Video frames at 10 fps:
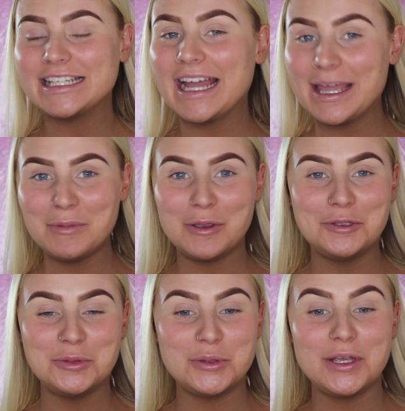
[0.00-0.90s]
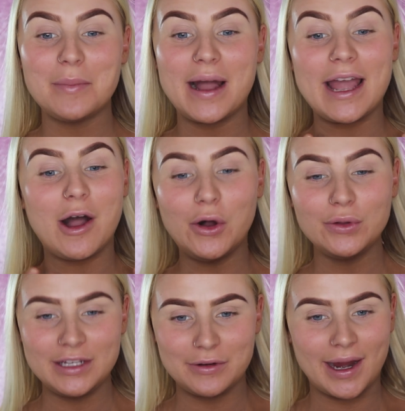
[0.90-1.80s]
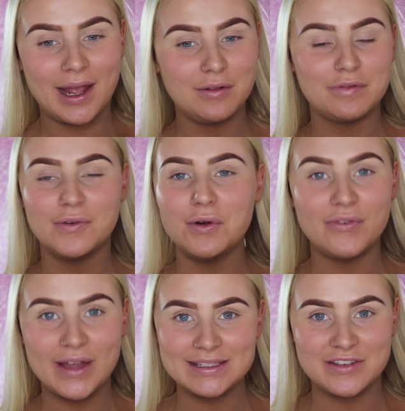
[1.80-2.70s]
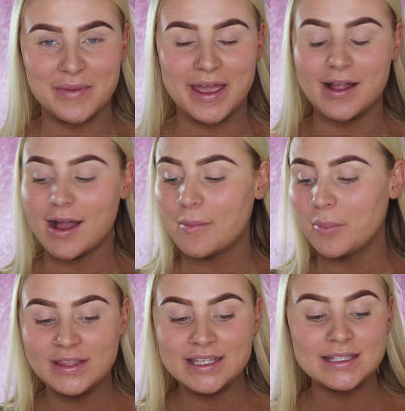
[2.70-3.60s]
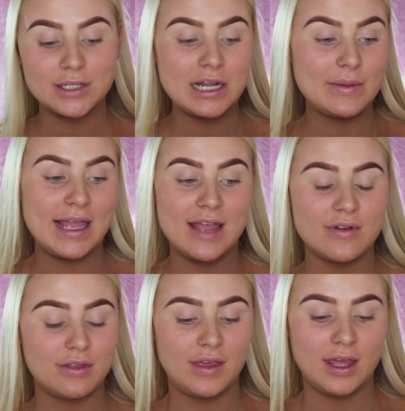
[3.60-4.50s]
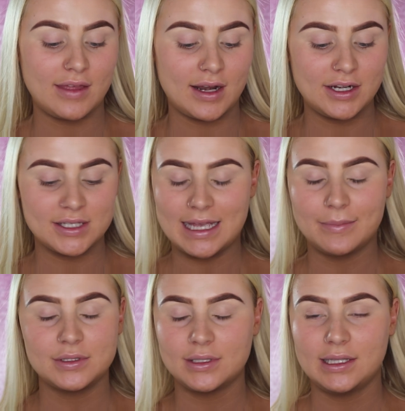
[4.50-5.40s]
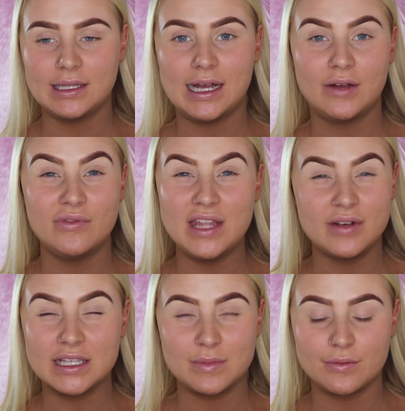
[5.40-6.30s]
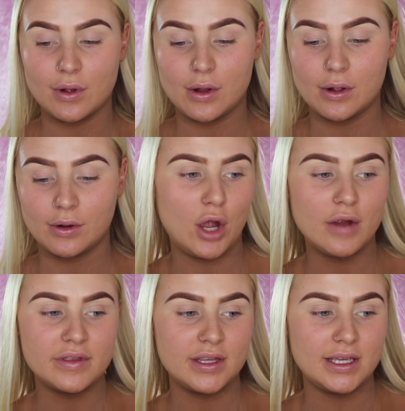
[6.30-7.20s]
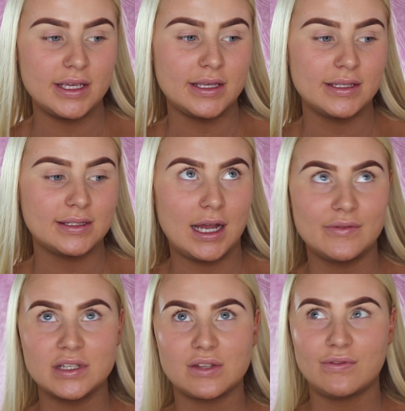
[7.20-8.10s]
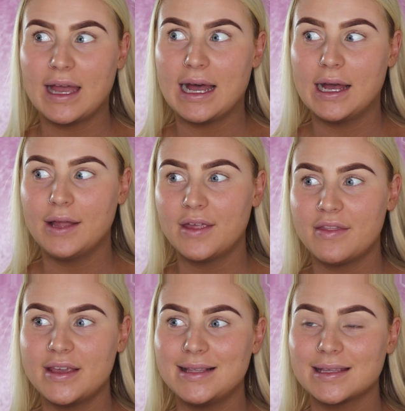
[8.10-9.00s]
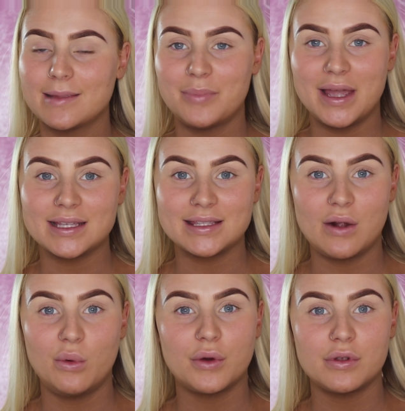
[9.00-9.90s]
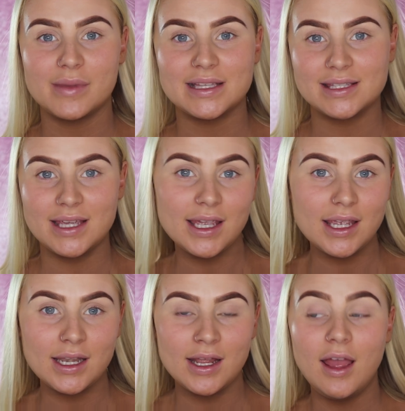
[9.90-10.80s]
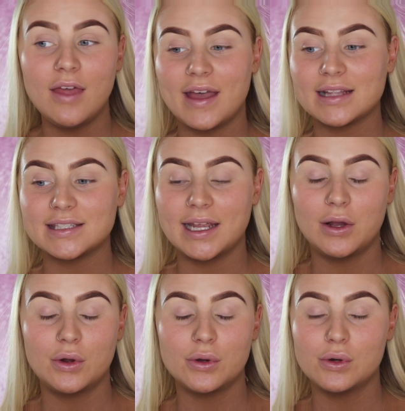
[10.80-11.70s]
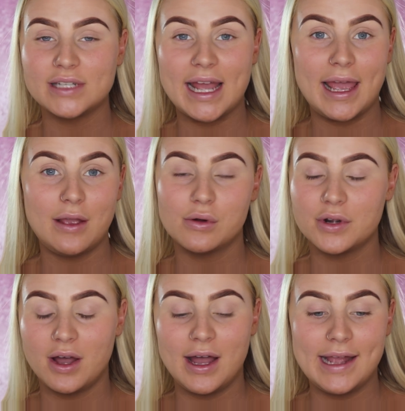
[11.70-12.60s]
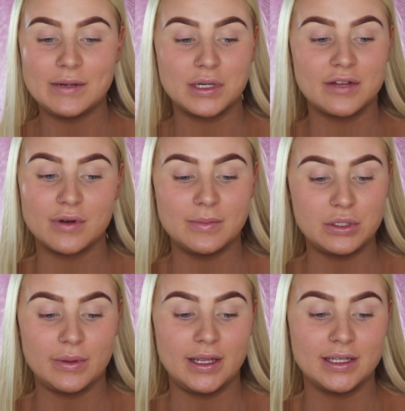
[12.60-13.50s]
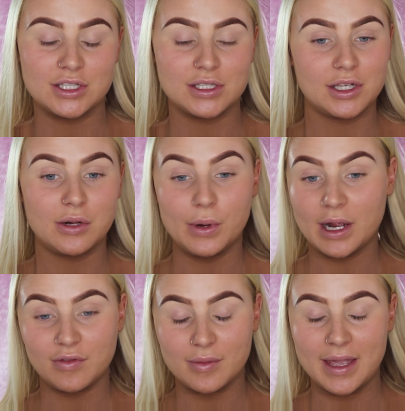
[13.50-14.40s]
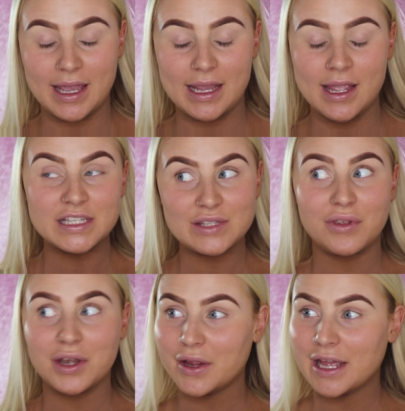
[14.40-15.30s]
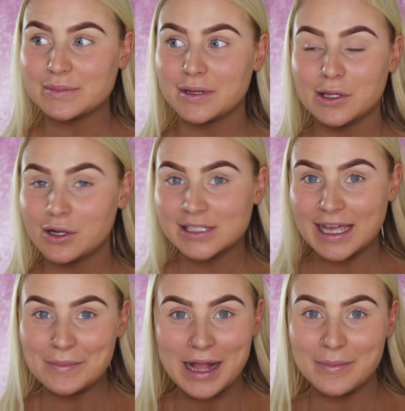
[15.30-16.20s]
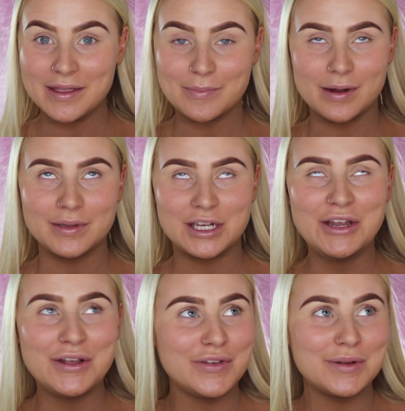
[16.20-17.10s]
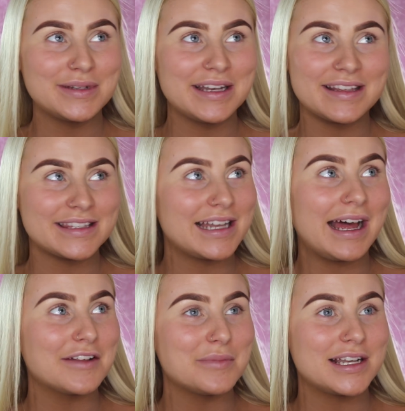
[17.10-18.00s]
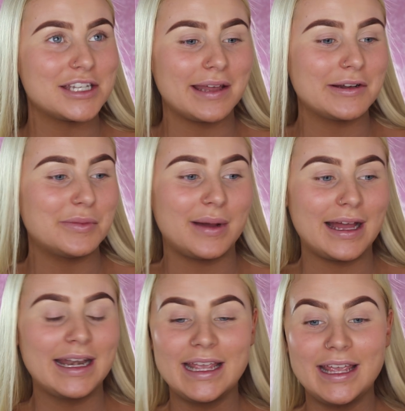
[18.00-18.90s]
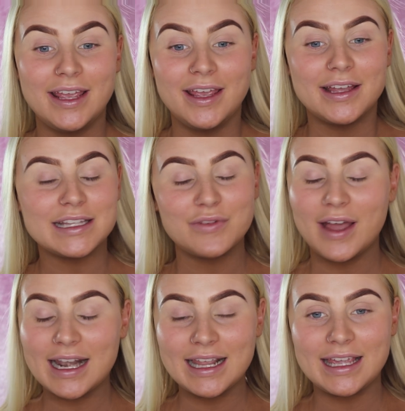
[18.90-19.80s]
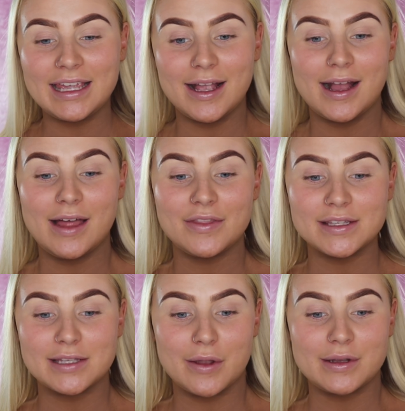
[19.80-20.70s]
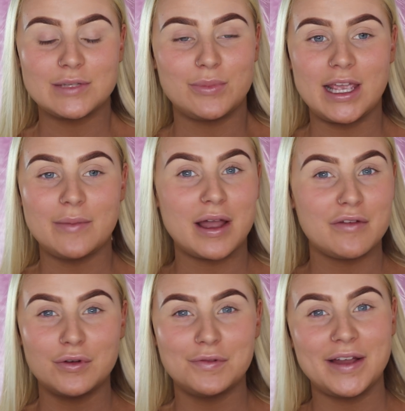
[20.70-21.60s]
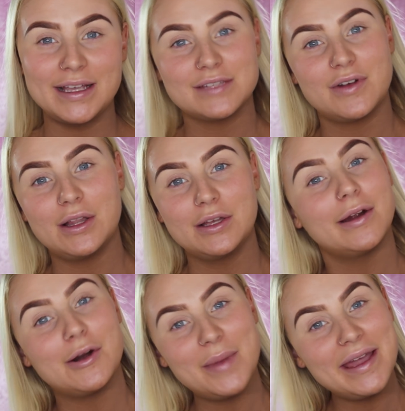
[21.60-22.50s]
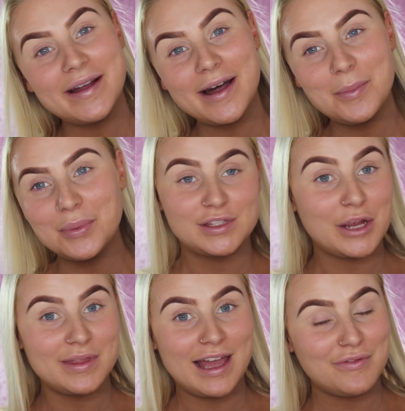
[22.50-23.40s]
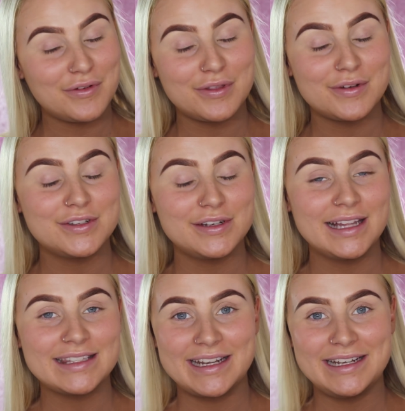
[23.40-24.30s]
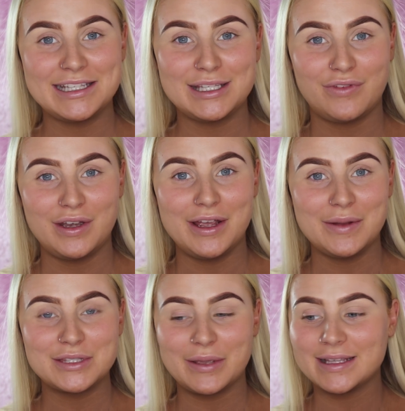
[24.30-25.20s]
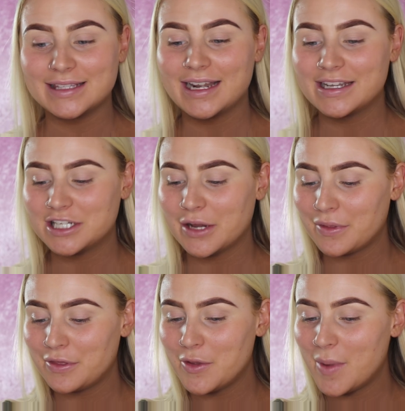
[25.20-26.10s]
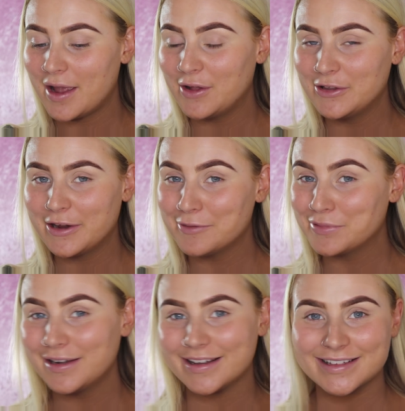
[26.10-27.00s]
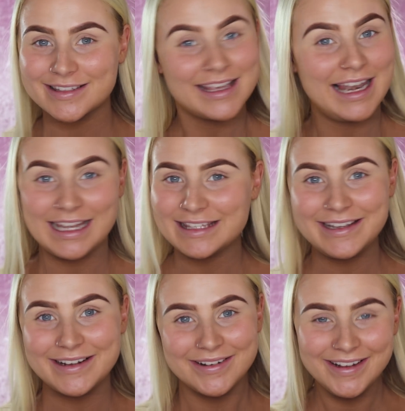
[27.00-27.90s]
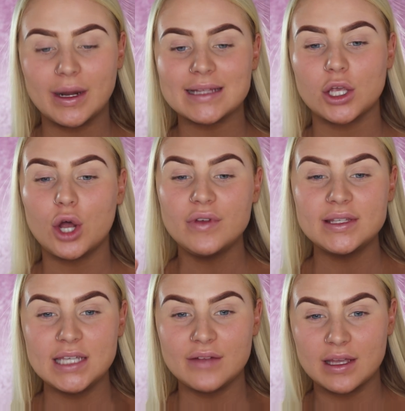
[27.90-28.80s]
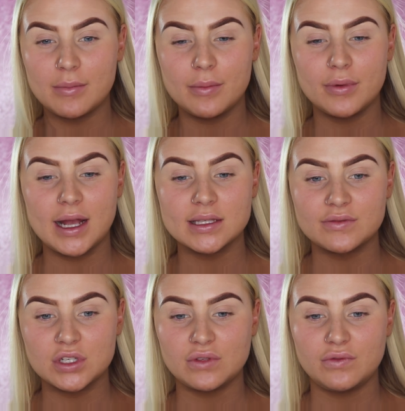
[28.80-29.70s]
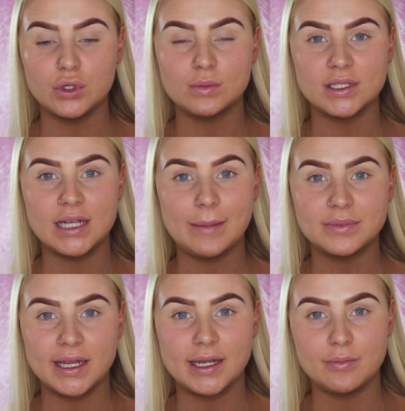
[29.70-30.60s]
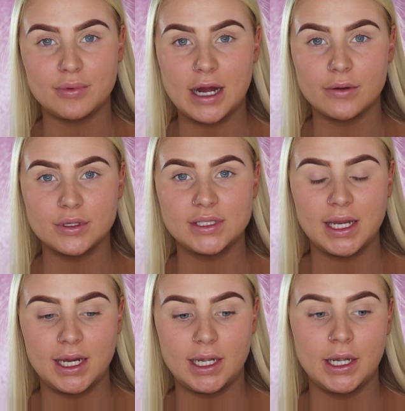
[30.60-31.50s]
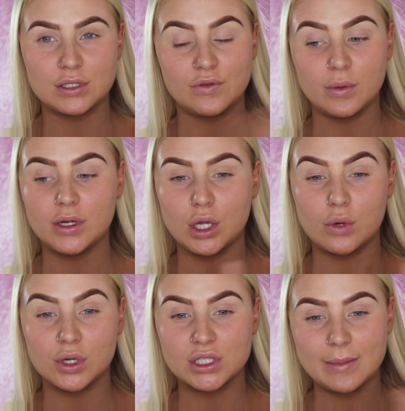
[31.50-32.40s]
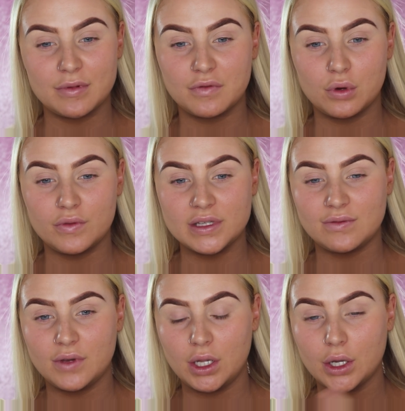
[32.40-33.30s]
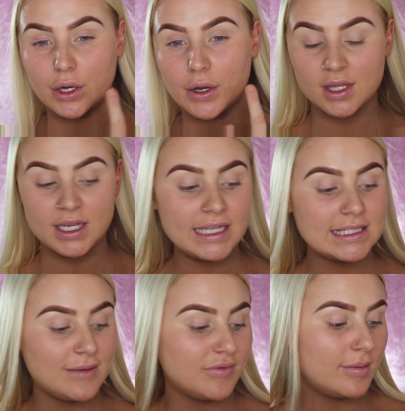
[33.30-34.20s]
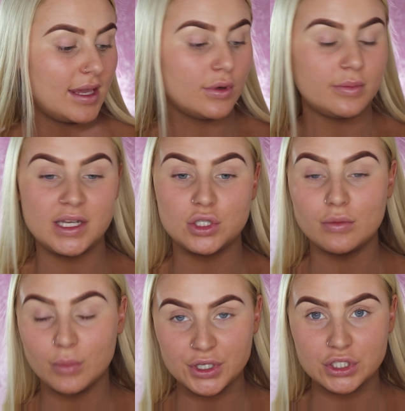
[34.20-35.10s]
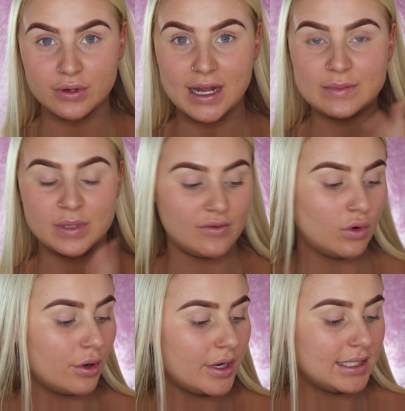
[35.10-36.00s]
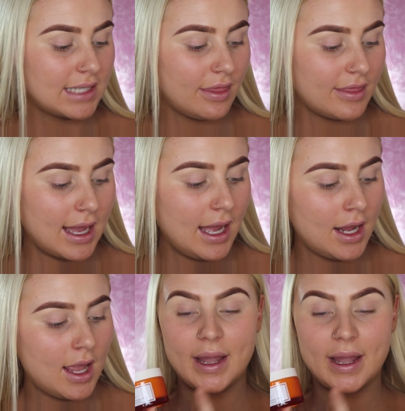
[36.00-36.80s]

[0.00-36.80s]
Today I'm going to be doing my holy grail full face of makeup. This is going to be everything that I just absolutely love, never does me wrong. Over the years I've just found that these are the best that work with my skin, that stay on all day or night, whatever I'm doing it's just going to work for me. This video has been a long time coming, I probably should have filmed it at the start of my channel but it's finally here. This is going to be my full face of holy grail makeup. So without further ado, let's get into this video. I'm so excited to share with you my holy grail products. Let's go. Alright, so obviously I've done my brows. I've just filmed an updated brow routine. So if you want to go and watch that before this video. The next step for me would be to moisturize, but I've already done that.